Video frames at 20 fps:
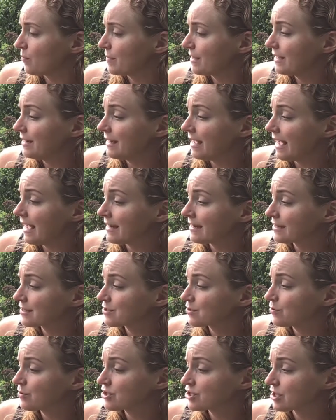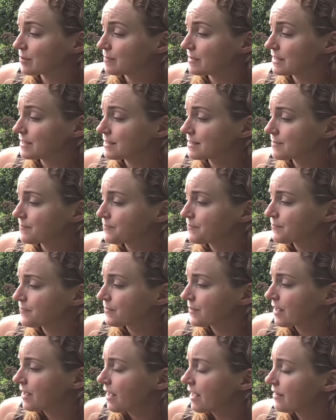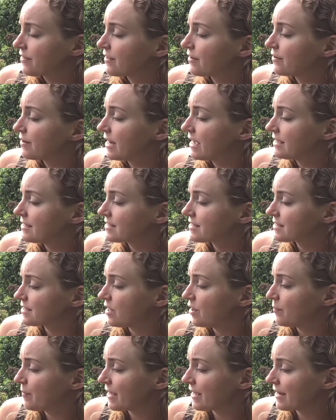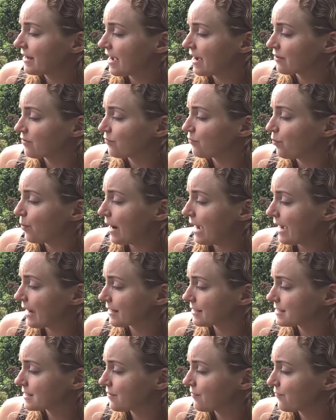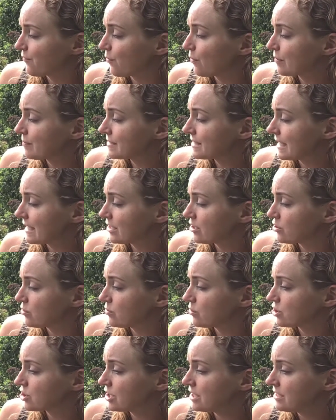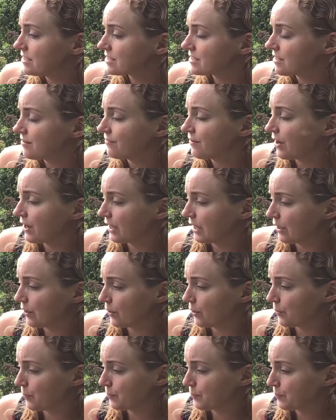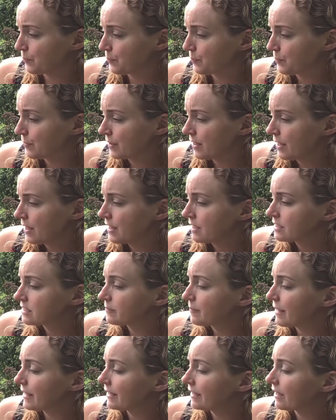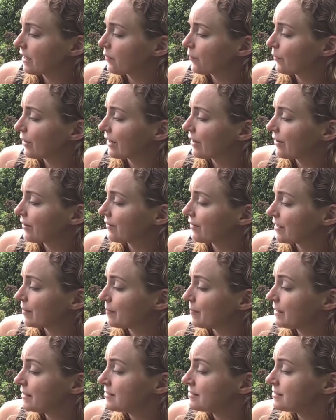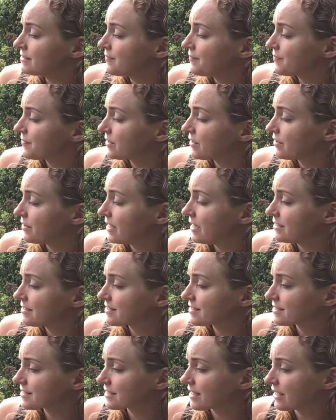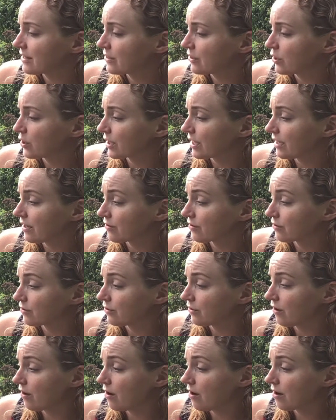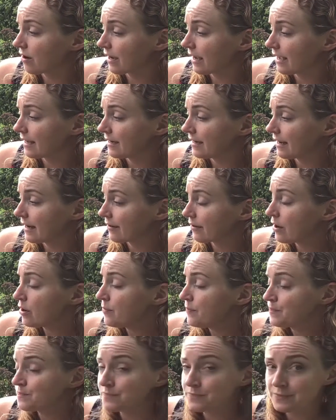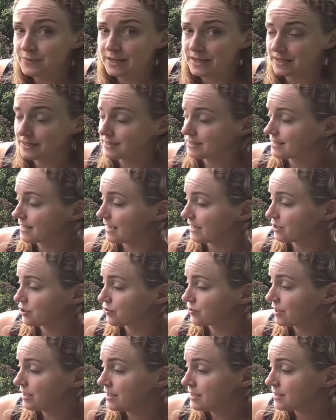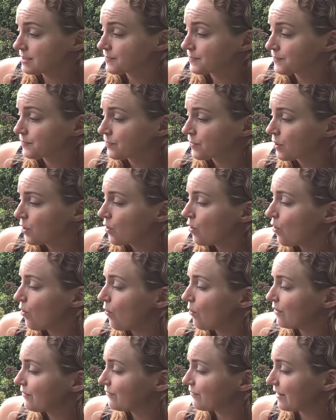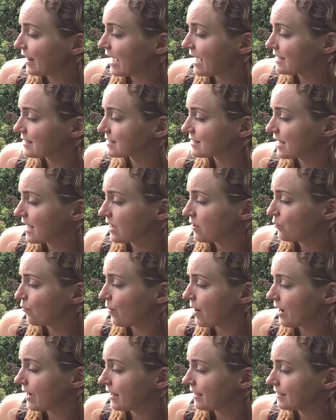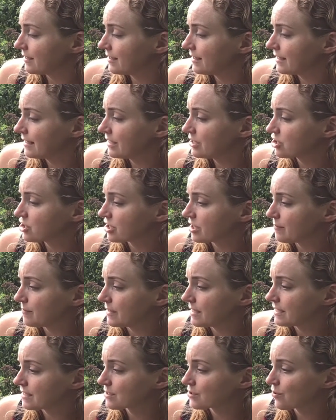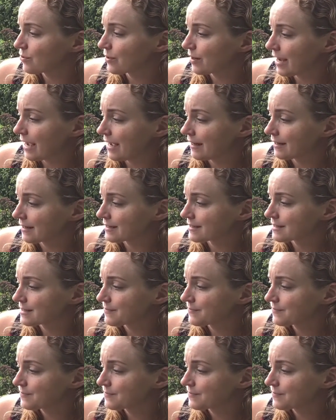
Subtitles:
in attics or chimneys. Their nests are made out of wax, formed into sheets of honeycomb. Depending on where they build, their nests can look either long and narrow, inside trees, or flat and wide in chimneys or attics.